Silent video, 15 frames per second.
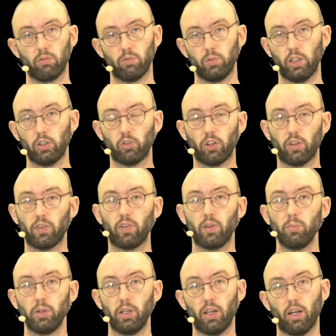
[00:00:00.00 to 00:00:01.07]
where you just
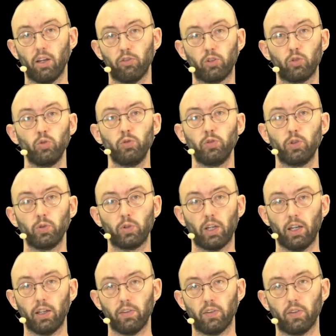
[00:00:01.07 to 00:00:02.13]
simply have too few
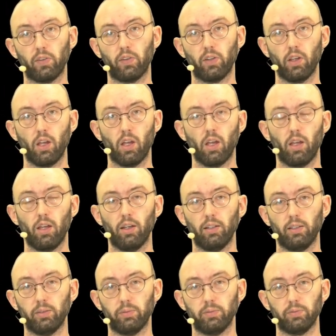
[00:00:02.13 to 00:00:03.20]
cases
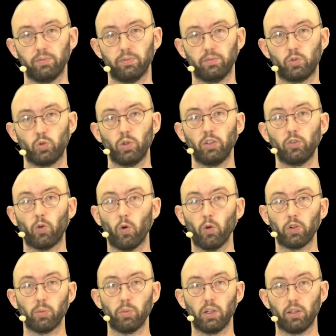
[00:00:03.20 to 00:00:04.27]
to
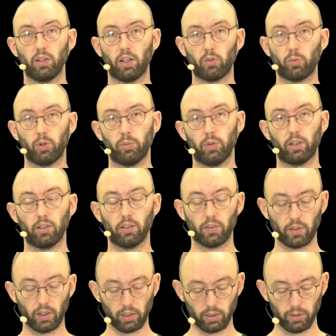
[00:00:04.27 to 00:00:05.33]
enroll them in an experimental
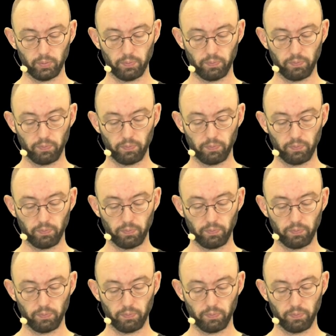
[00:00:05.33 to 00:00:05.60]
study.